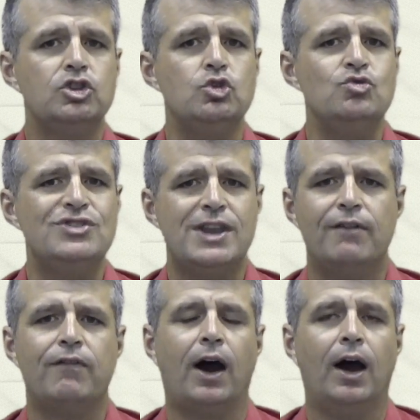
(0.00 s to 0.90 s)
you
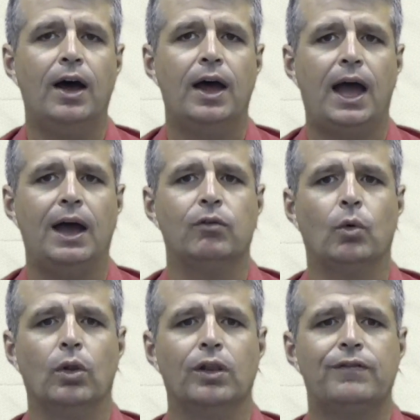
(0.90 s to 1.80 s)
never have
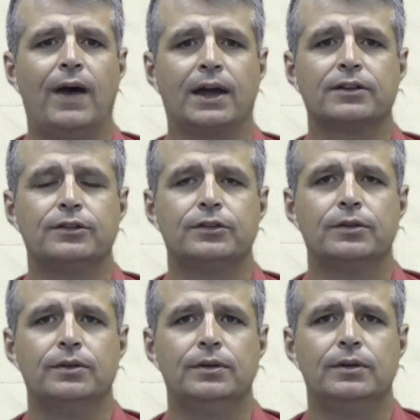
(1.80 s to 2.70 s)
all the facts.
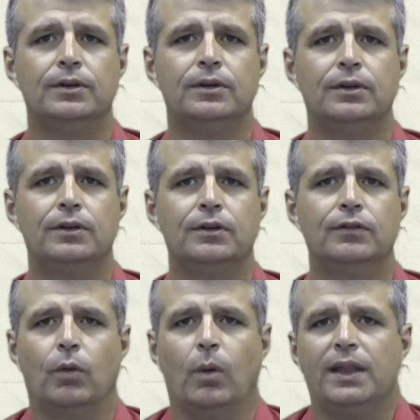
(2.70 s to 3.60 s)

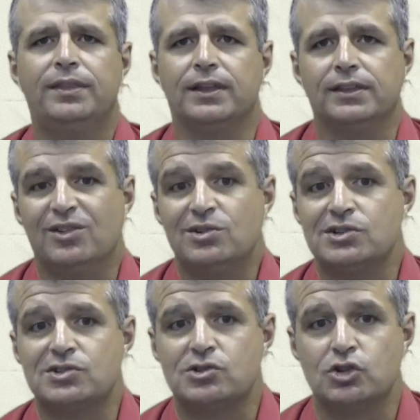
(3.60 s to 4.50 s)
For one thing, there are
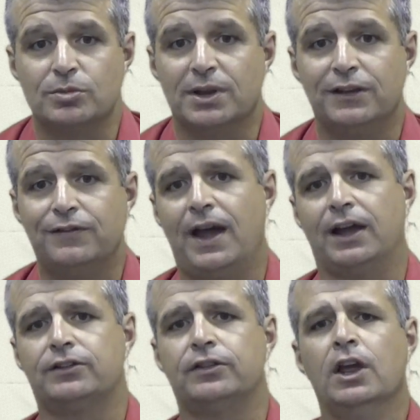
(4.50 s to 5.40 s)
just too many
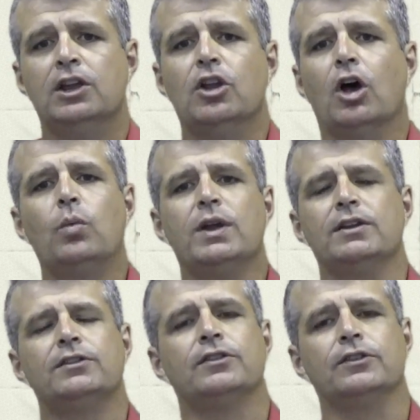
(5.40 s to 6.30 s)
facts. No
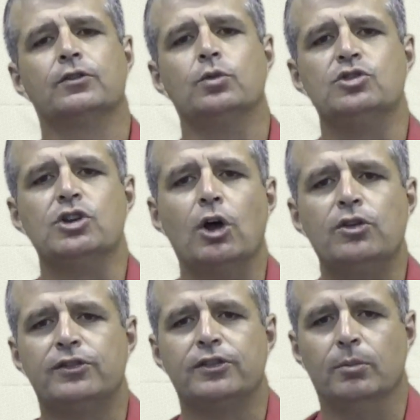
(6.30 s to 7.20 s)
witnesses could
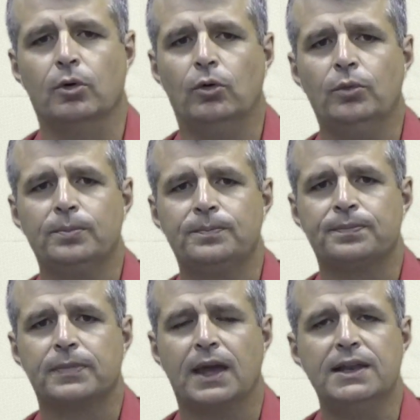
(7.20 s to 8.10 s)
notice them all,
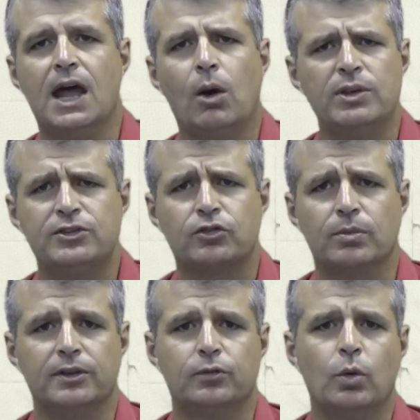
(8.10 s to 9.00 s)
and no
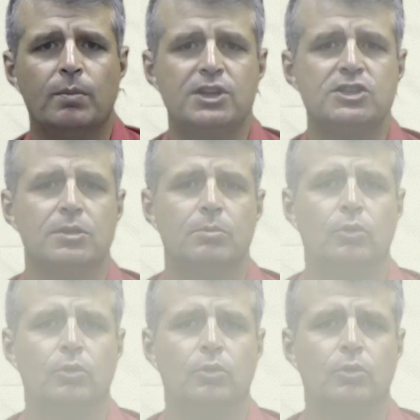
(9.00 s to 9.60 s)
instruments will measure them